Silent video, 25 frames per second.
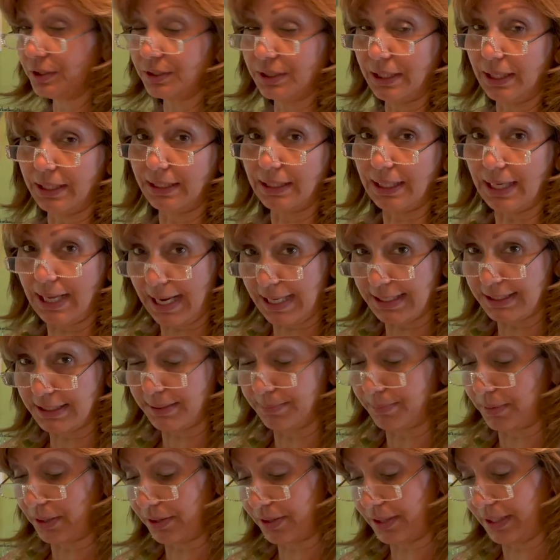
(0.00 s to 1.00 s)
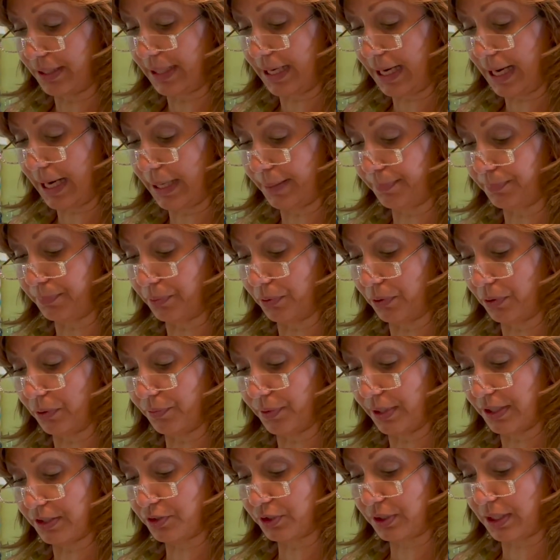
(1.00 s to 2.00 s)
on last month in April,
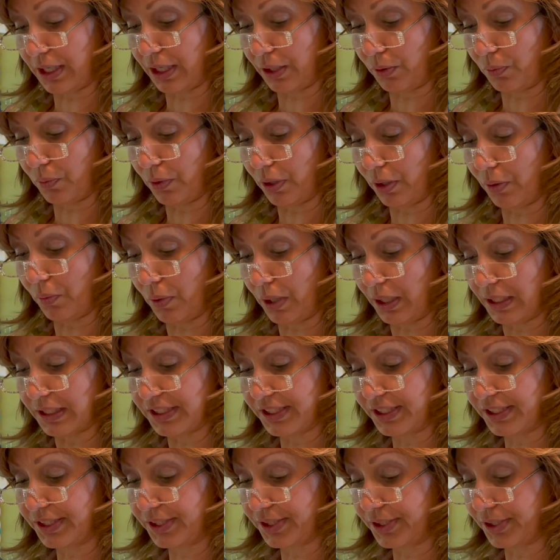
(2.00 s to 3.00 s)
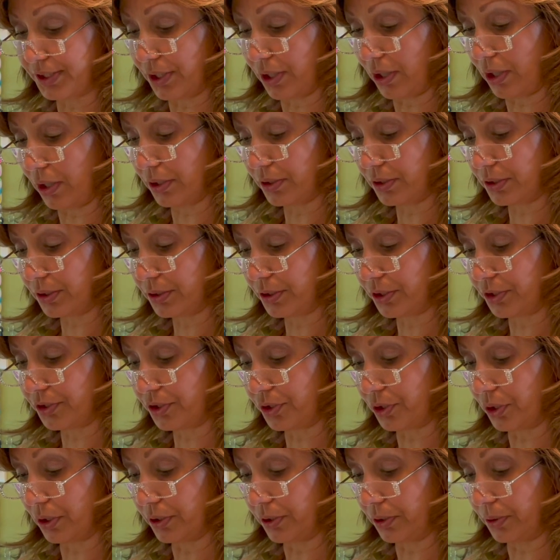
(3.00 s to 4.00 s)
that's kind of where I want to start.
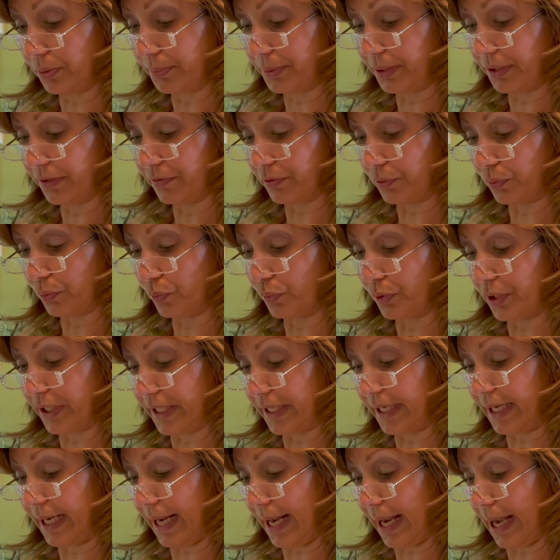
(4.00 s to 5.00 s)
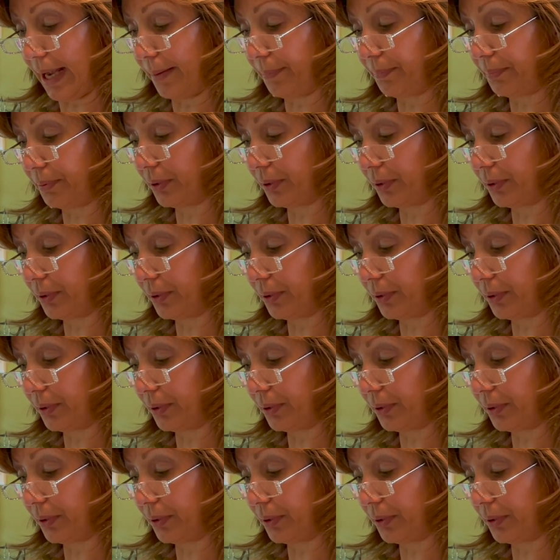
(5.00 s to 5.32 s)
Just a little bit of a recap.